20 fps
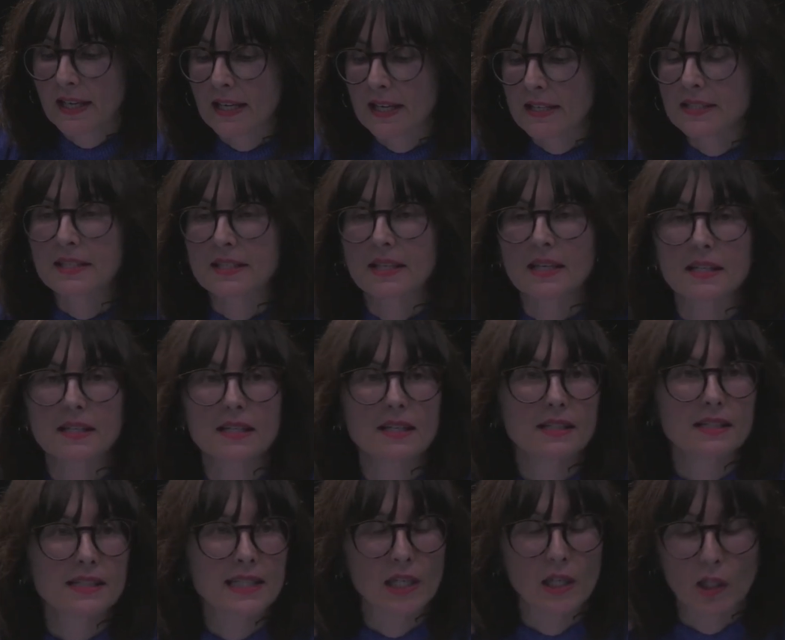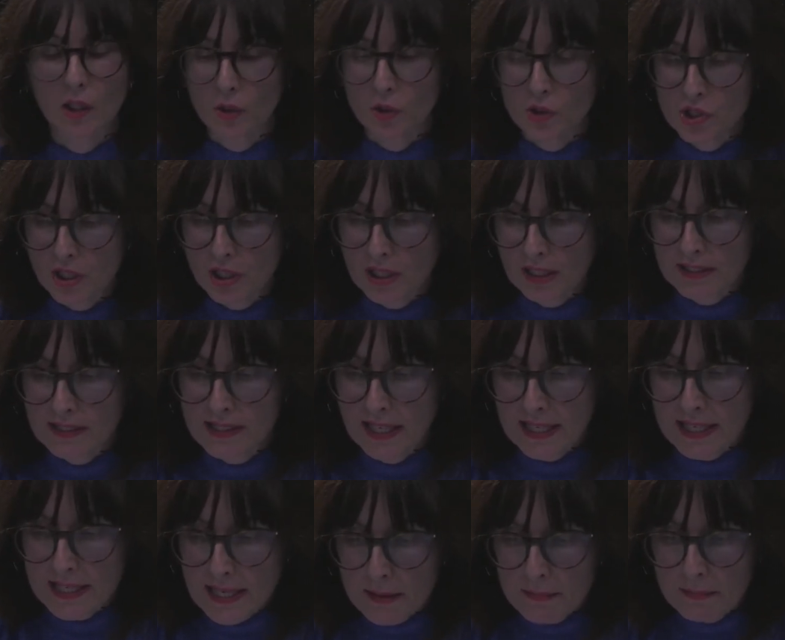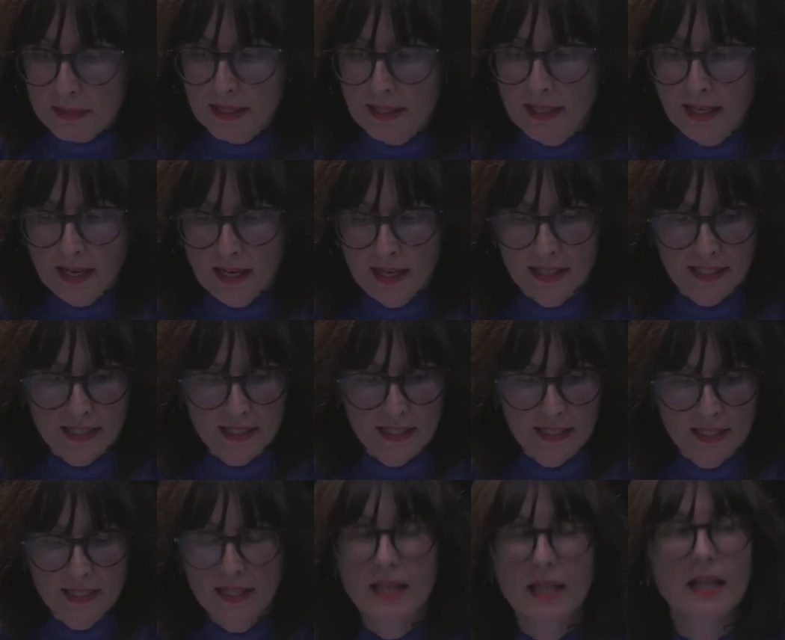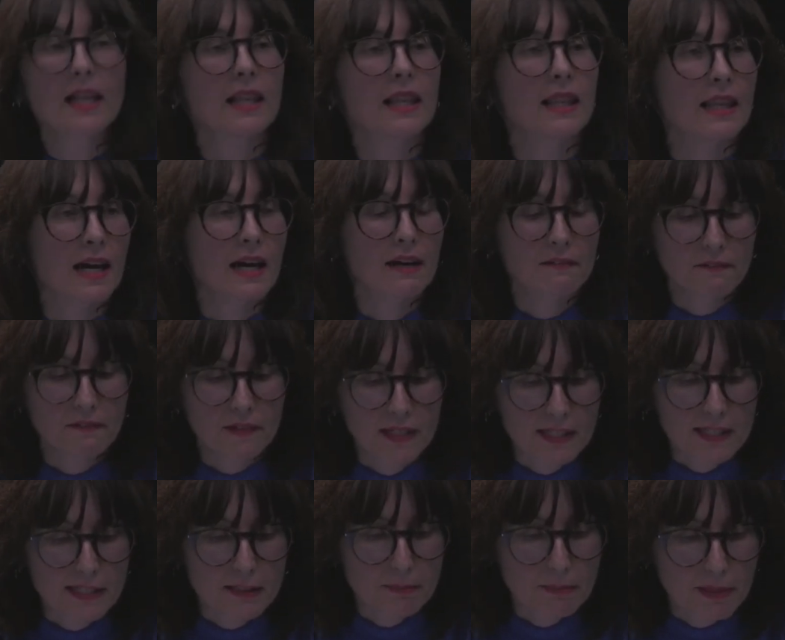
has a teleological dynamic, i.e., life is